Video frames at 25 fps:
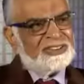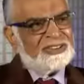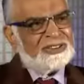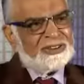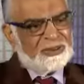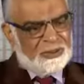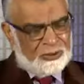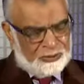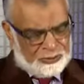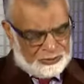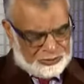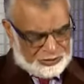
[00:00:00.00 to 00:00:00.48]

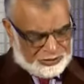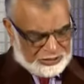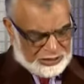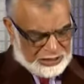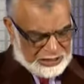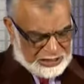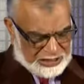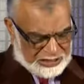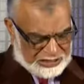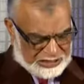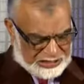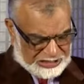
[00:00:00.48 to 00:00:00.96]
those
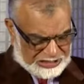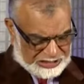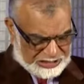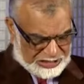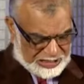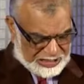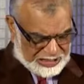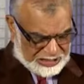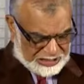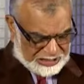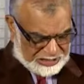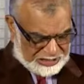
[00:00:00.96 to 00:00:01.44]

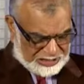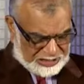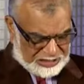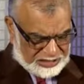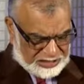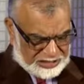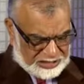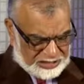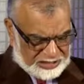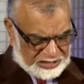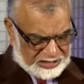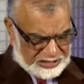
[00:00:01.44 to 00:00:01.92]

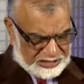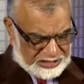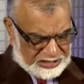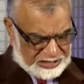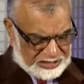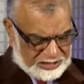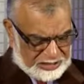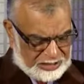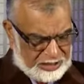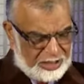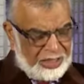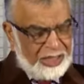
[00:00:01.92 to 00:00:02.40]
stages.
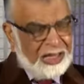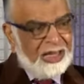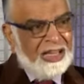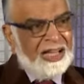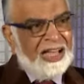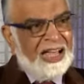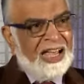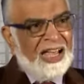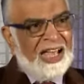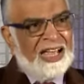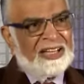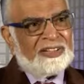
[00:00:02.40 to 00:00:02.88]

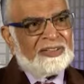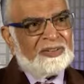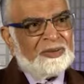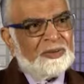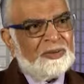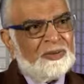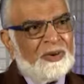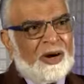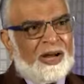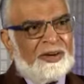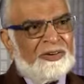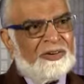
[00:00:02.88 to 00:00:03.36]
And
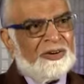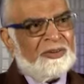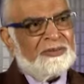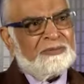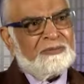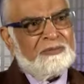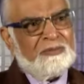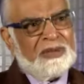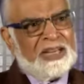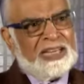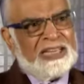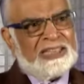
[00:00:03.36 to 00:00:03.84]
you are not
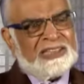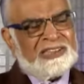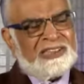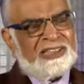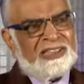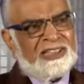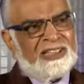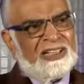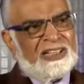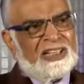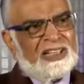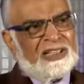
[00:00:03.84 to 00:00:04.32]
made
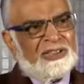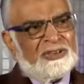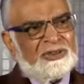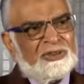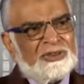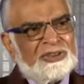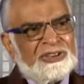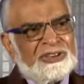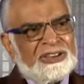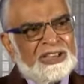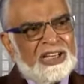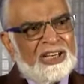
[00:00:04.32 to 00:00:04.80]
to
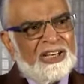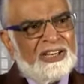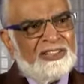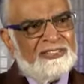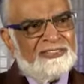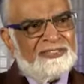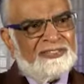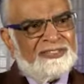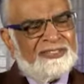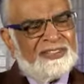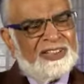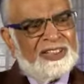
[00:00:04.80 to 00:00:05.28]

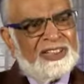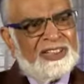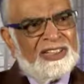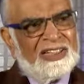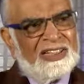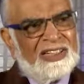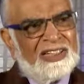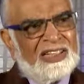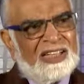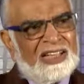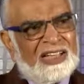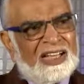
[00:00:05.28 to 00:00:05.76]
serve
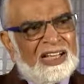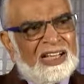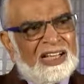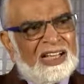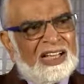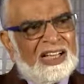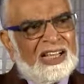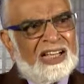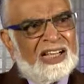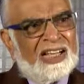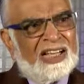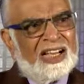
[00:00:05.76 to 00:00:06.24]

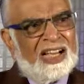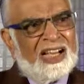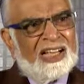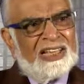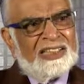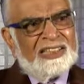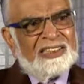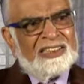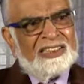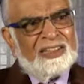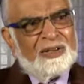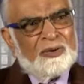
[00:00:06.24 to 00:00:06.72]

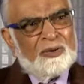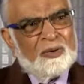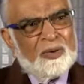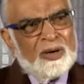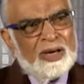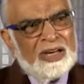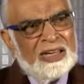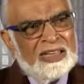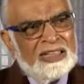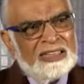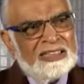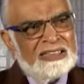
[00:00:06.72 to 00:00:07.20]
the
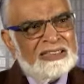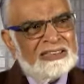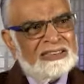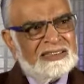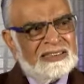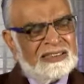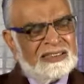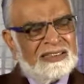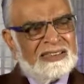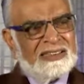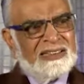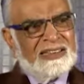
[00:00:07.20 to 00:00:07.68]

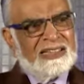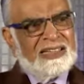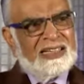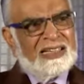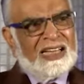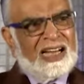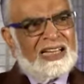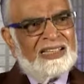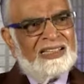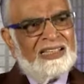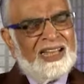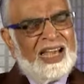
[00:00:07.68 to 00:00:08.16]
world.
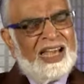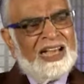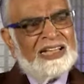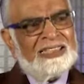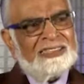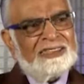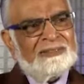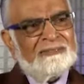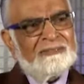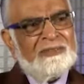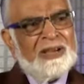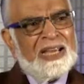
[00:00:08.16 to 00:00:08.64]
Allah
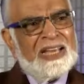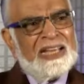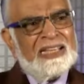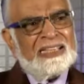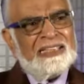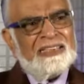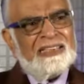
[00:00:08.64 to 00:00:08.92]
has made